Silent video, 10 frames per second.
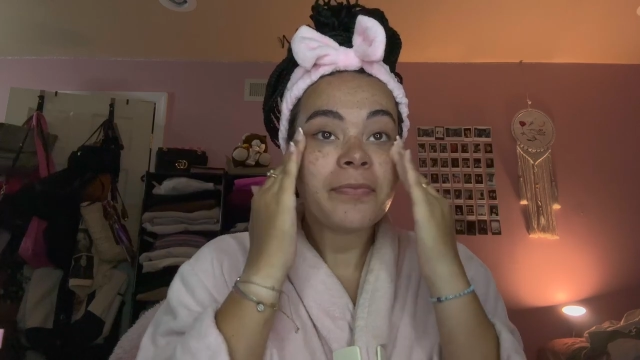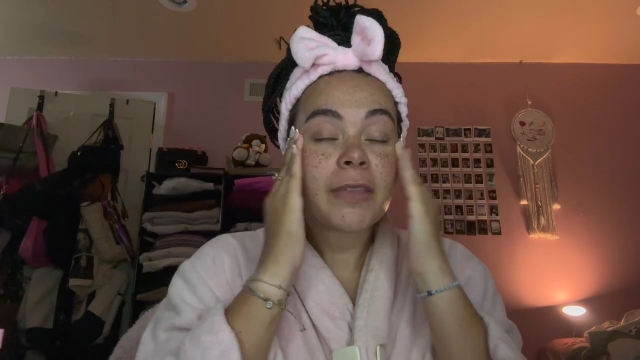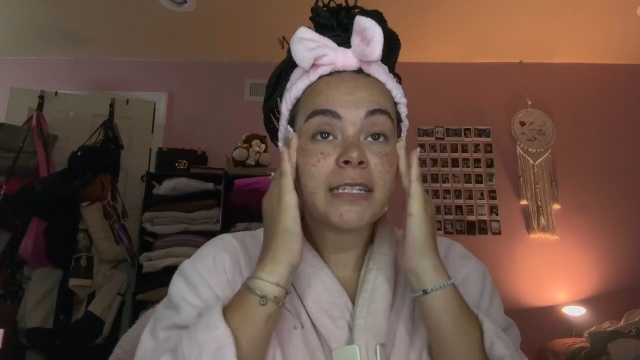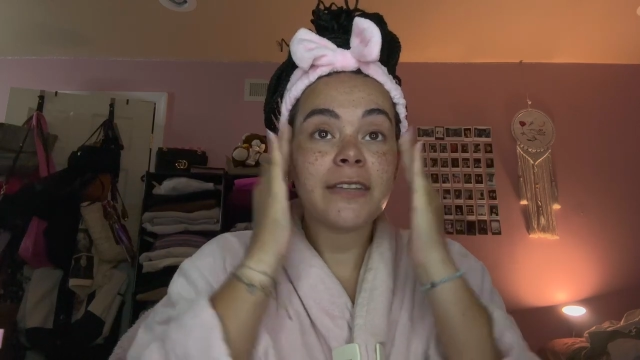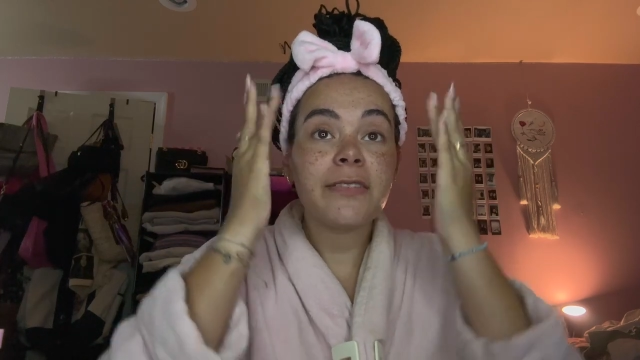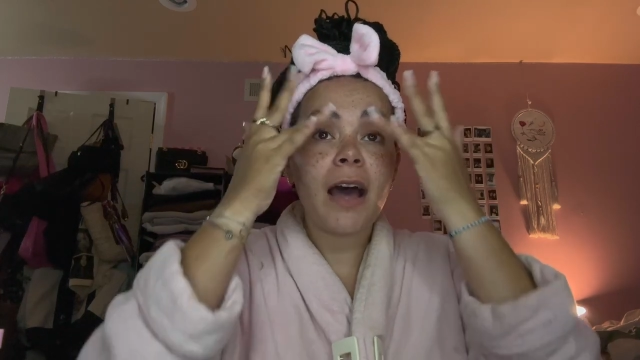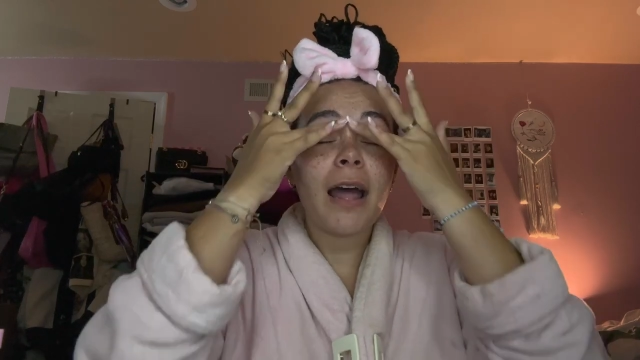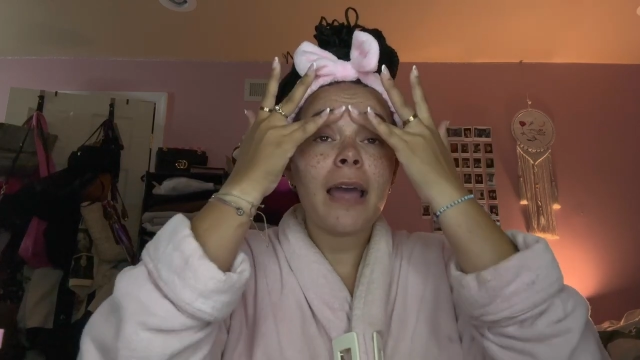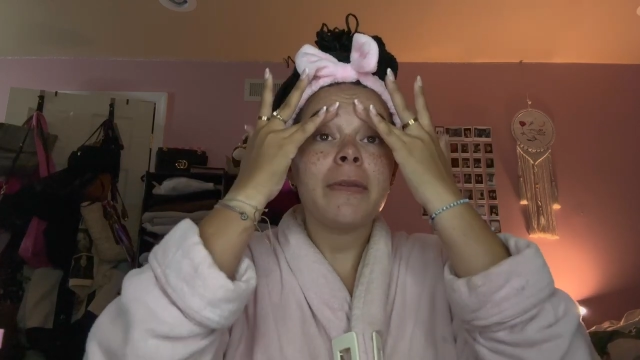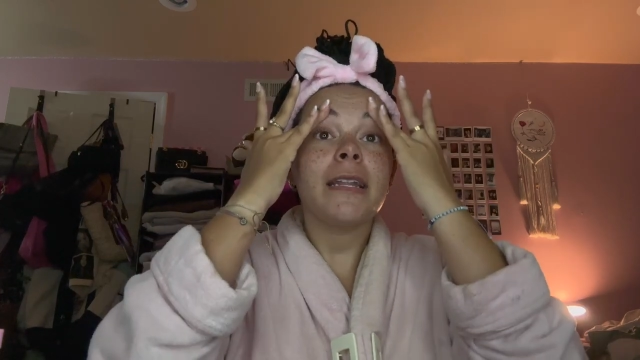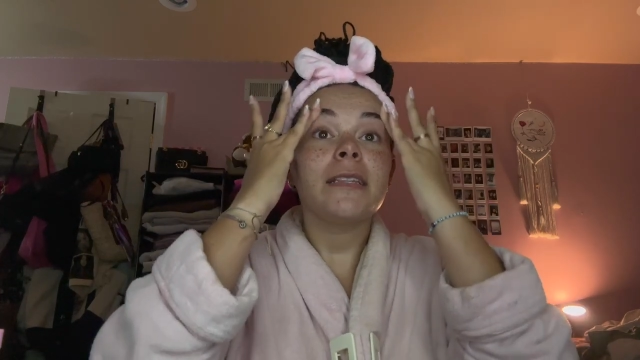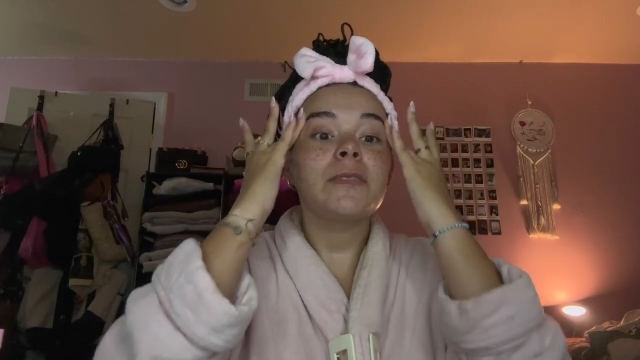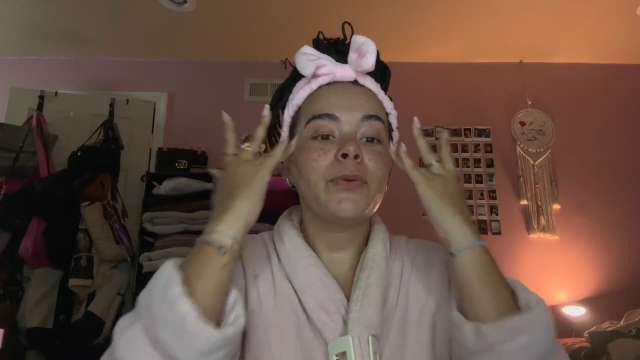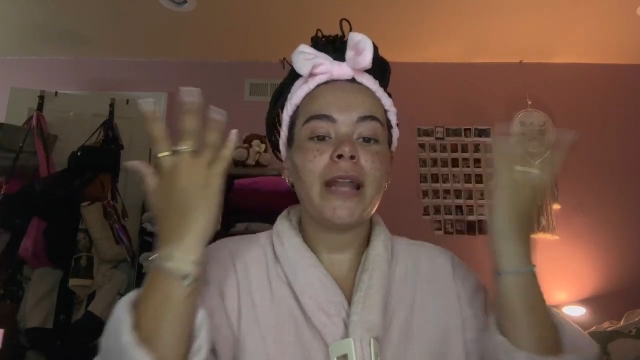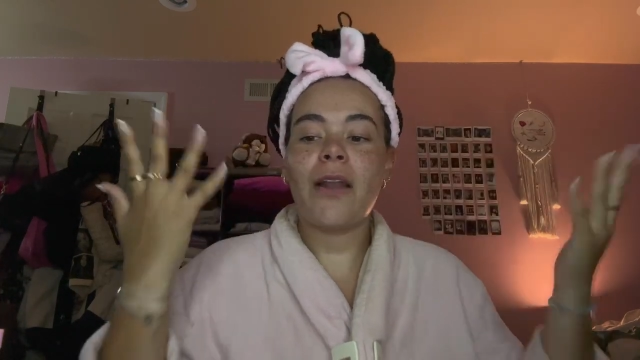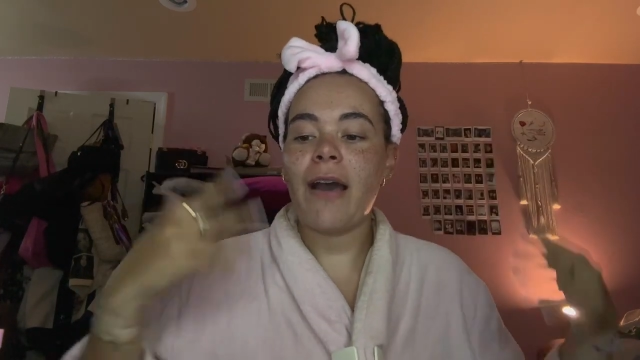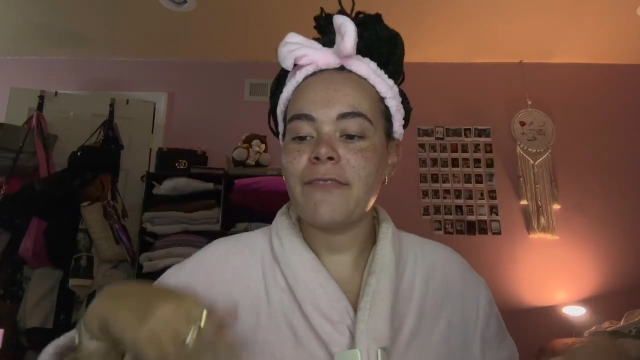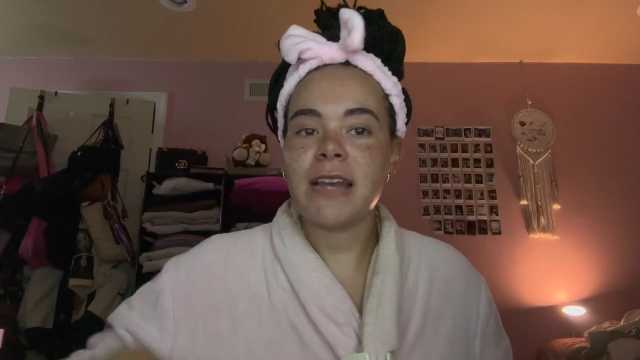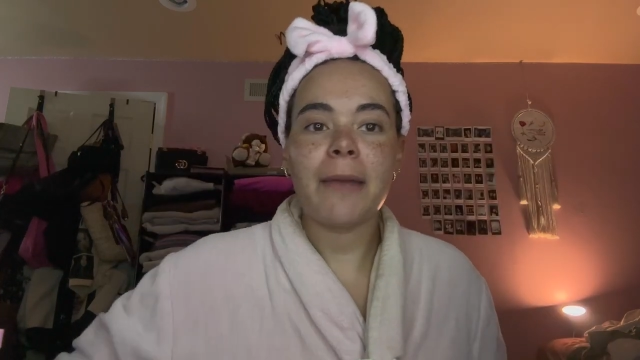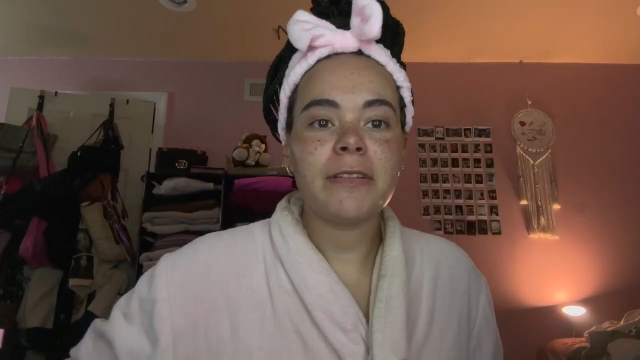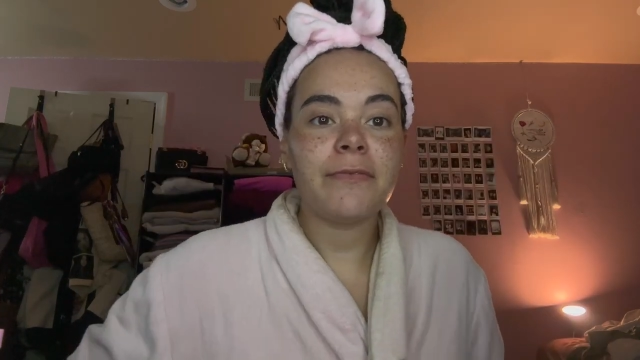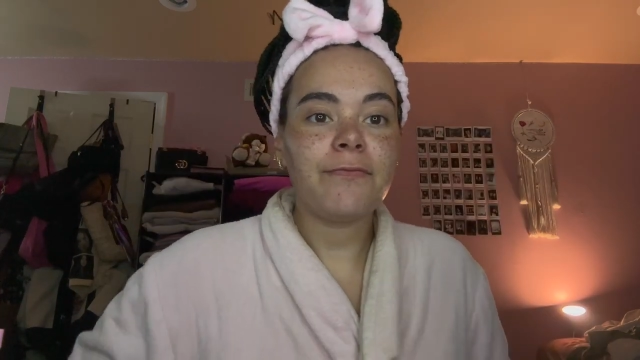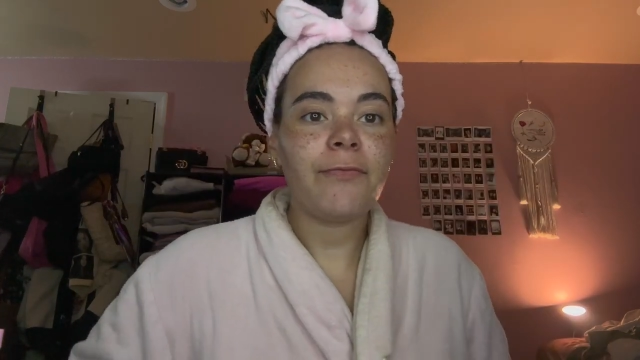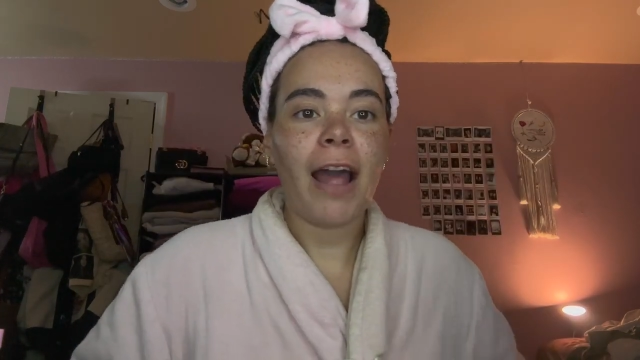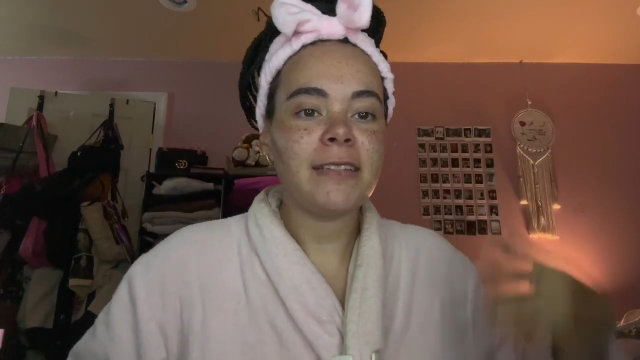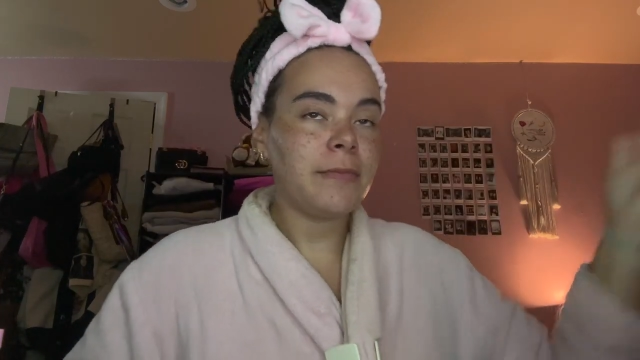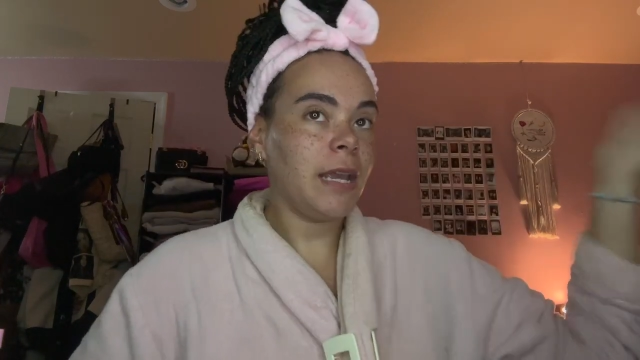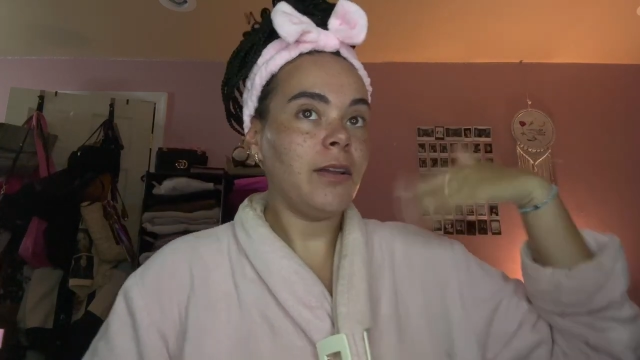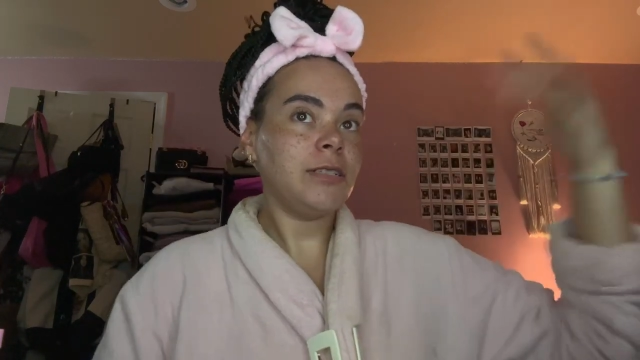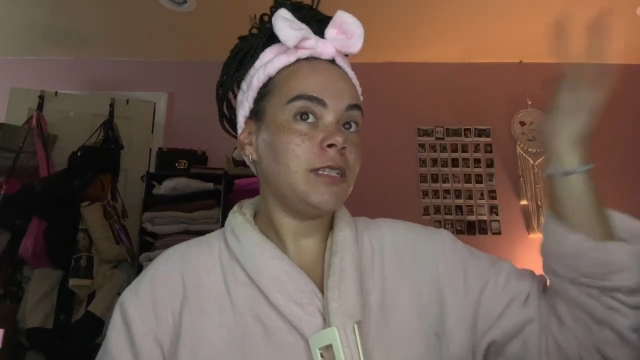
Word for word: Because if not, I mean, at this point, I don't have time to find something else.